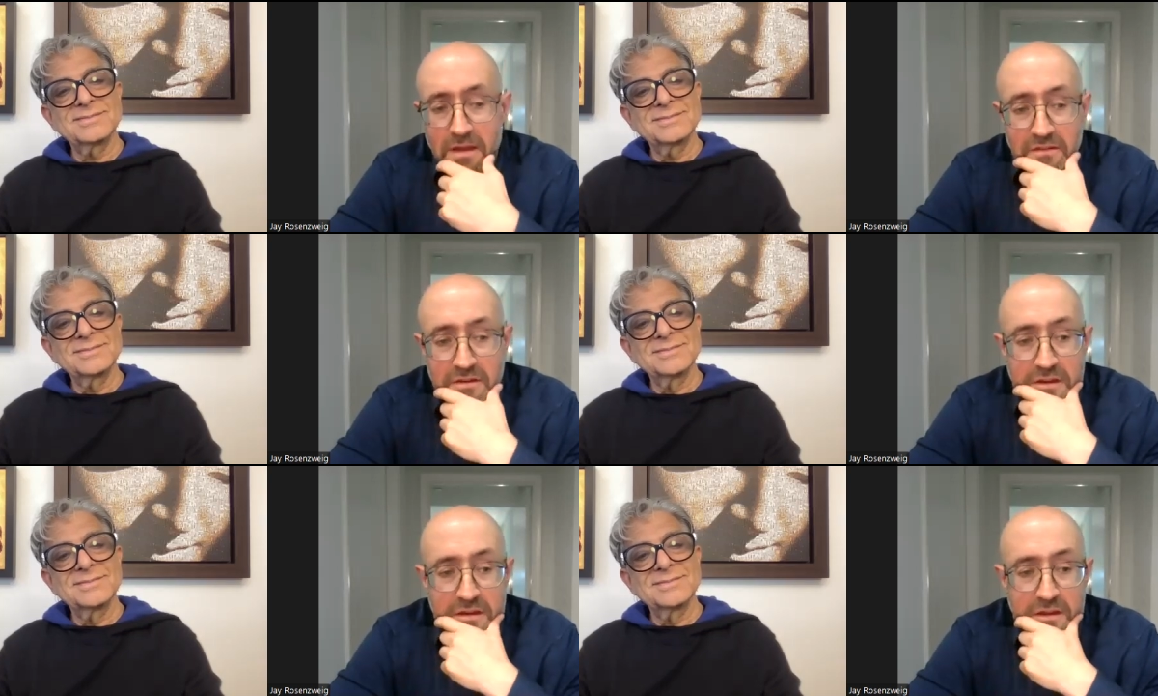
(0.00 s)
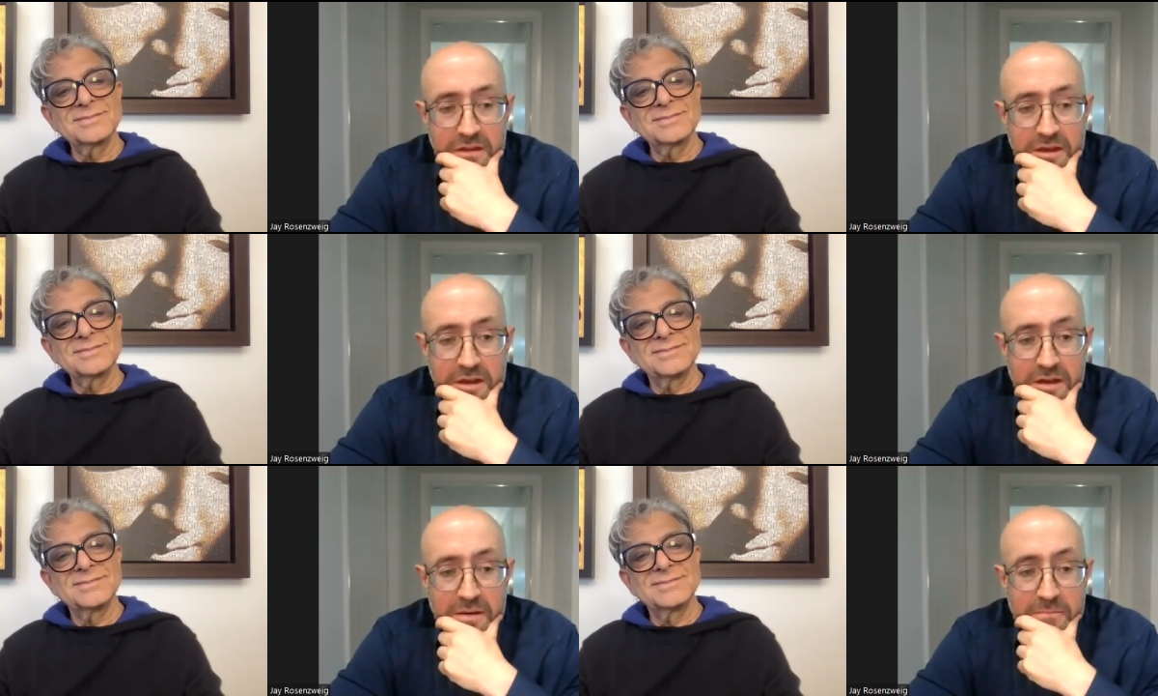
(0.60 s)
Speaker 1: Fascinating.
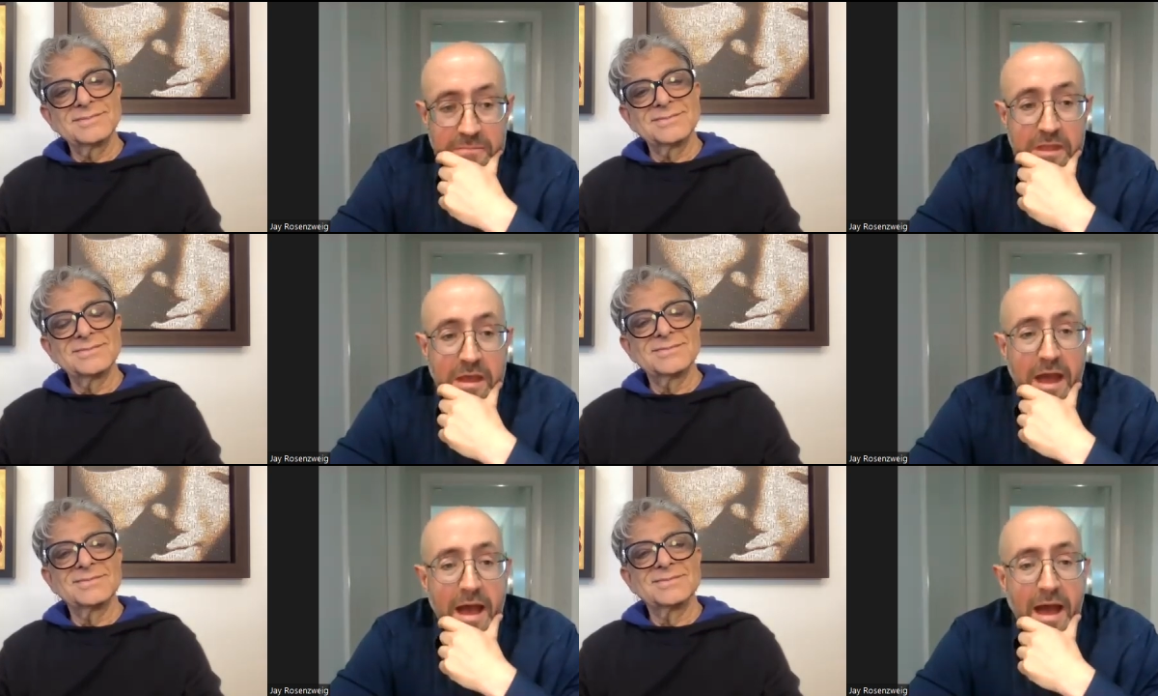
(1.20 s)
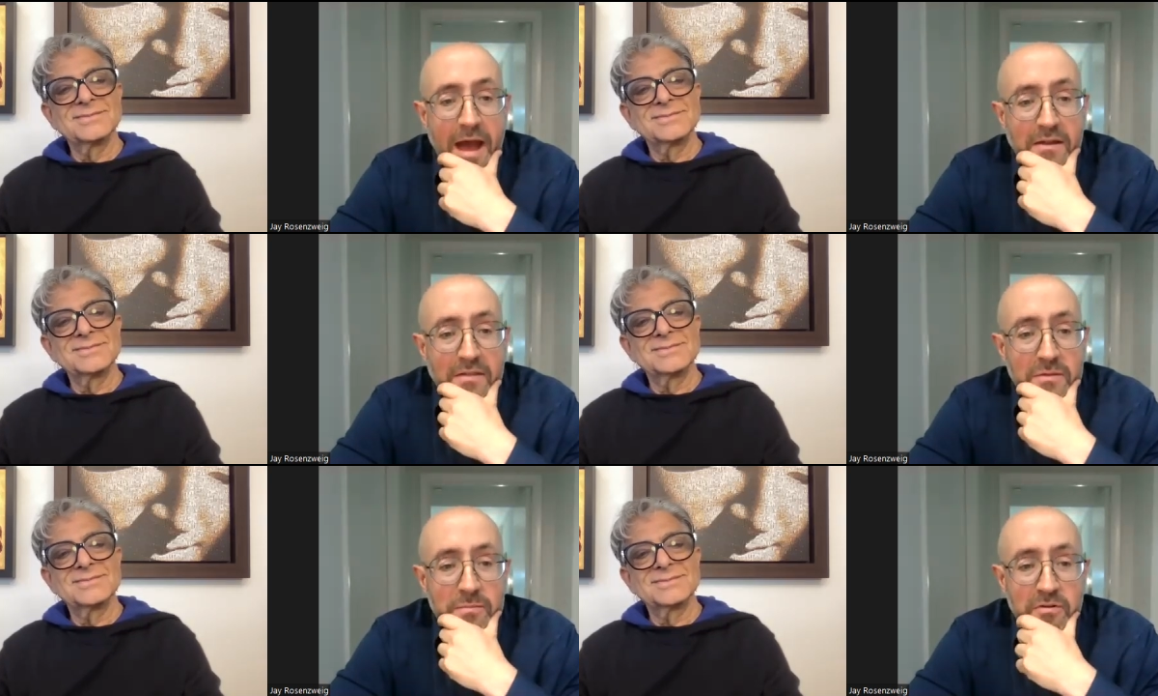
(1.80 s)
Um, how
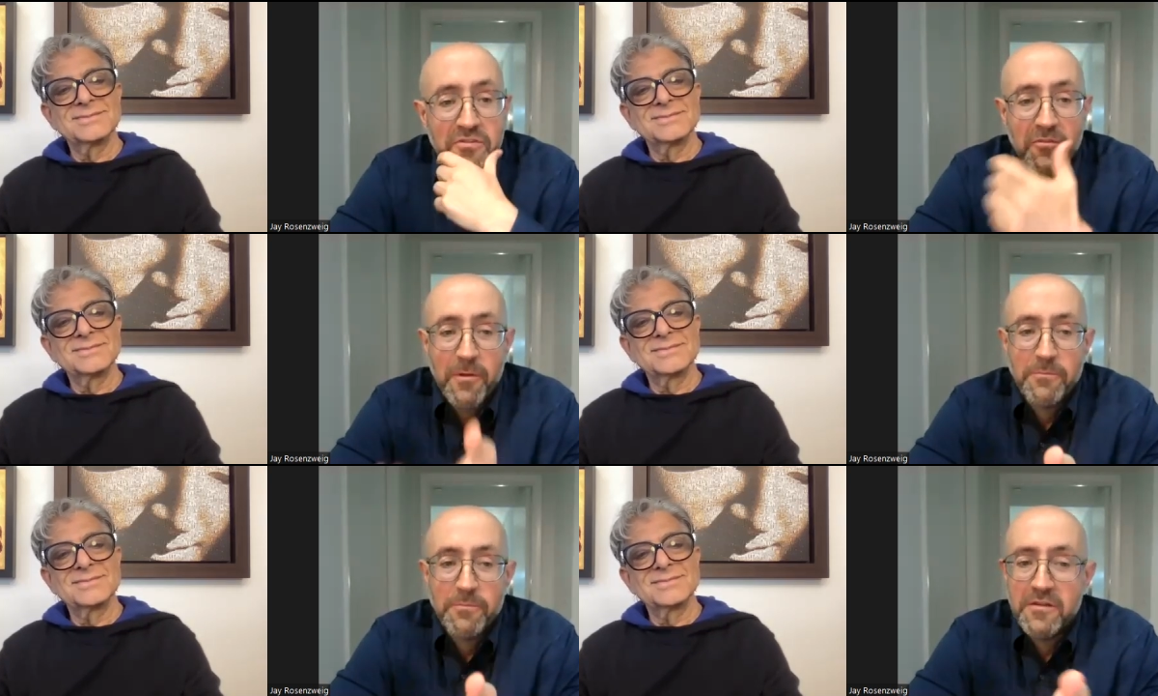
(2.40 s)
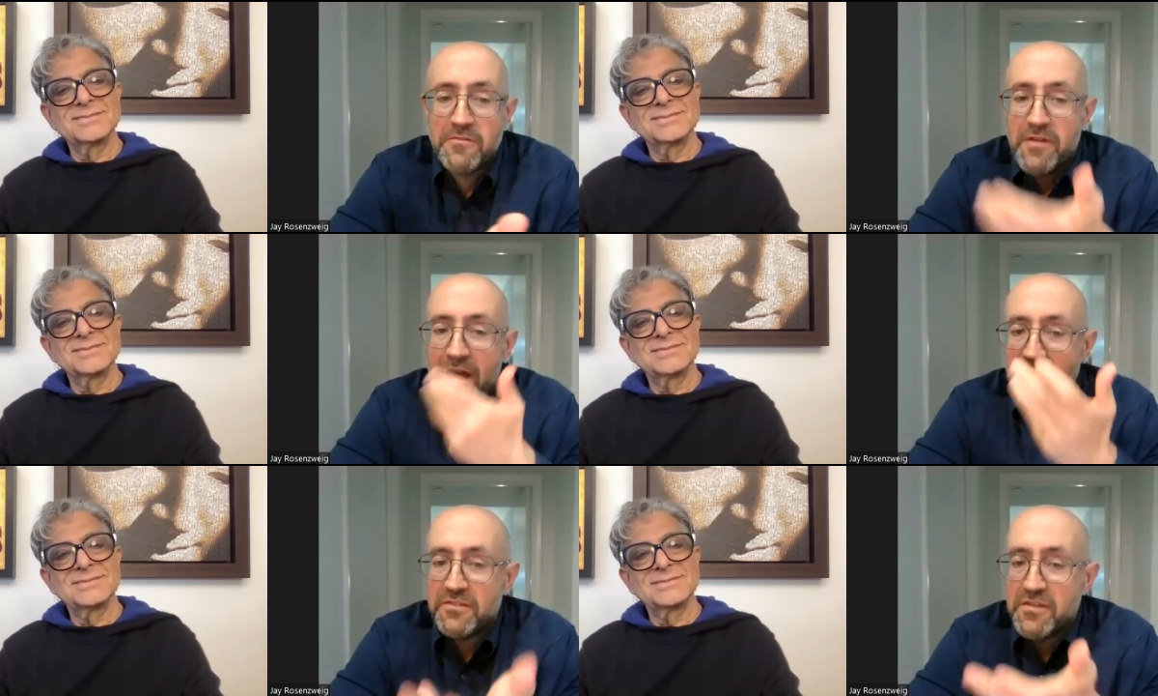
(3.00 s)
do the prescriptive
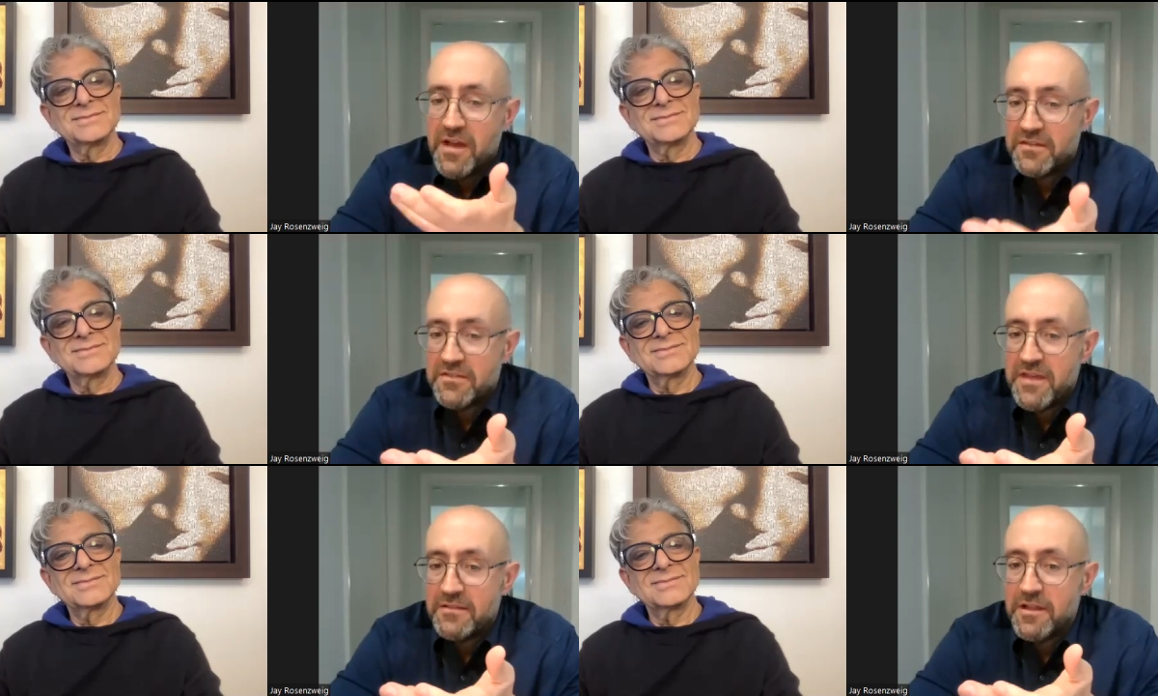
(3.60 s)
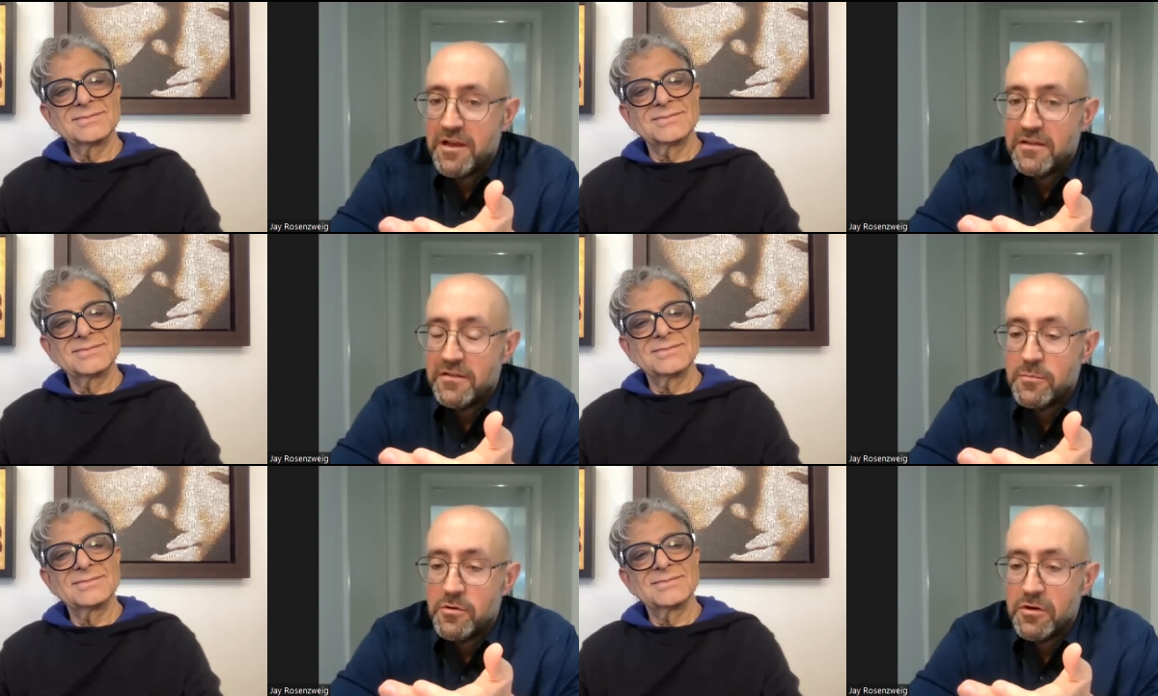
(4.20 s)
exercises outlined
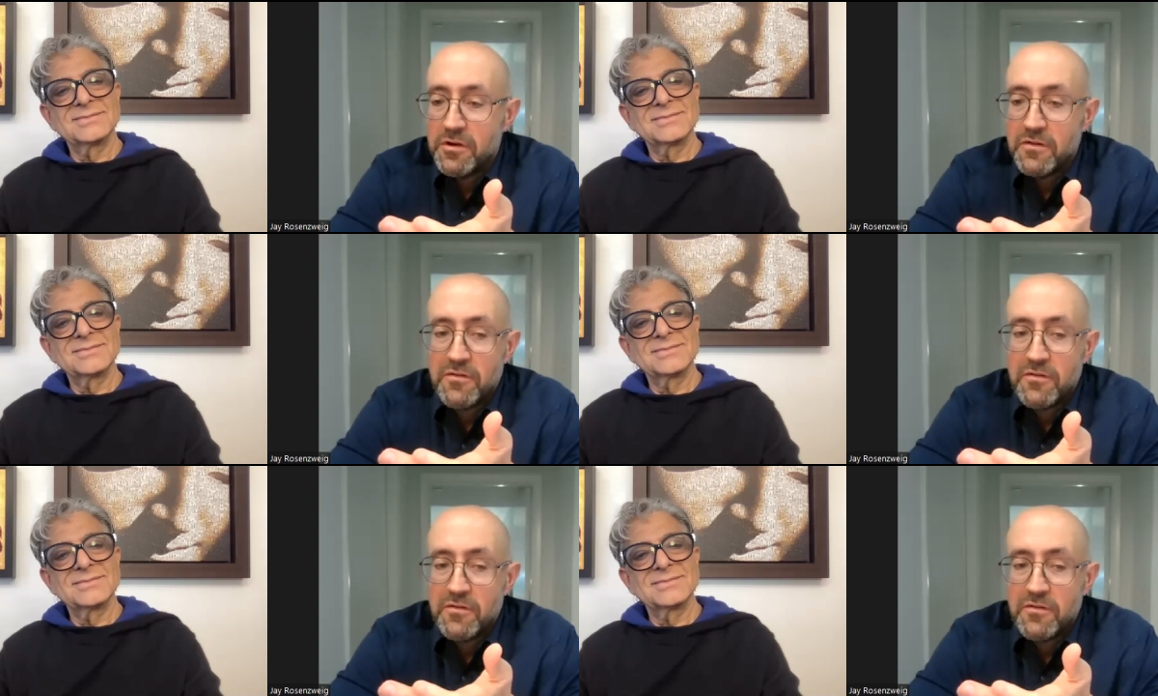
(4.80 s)
in the book